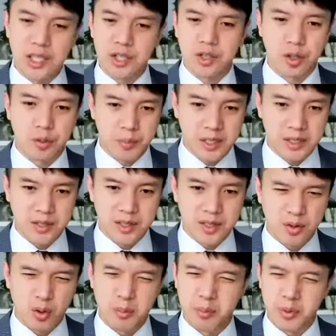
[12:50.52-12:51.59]
your business
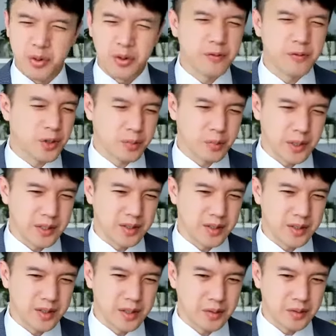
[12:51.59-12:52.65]
or improved your
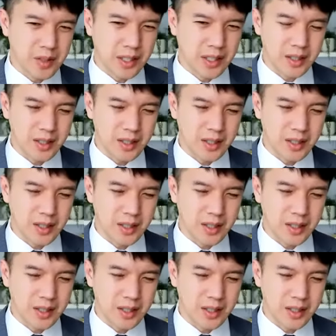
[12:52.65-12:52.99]
business, do you think?